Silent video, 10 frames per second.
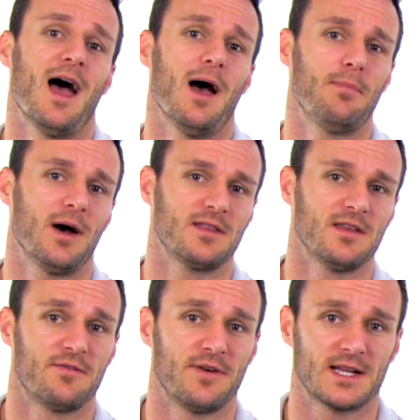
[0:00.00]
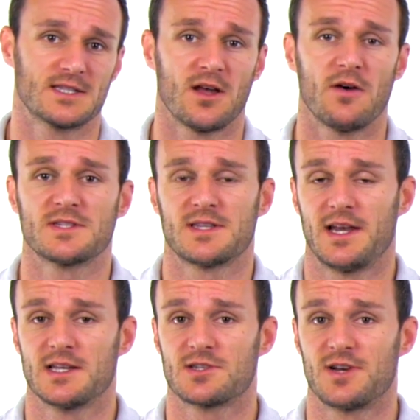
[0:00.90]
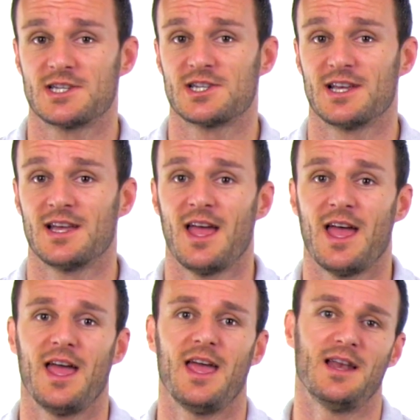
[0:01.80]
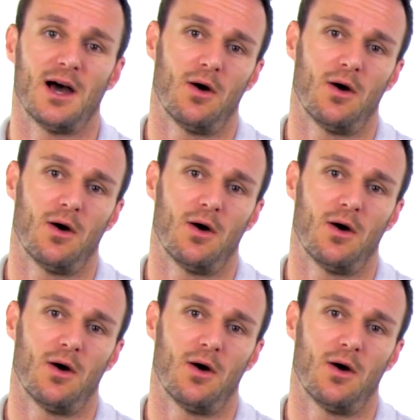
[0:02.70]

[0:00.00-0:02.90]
about the effects of static stretching in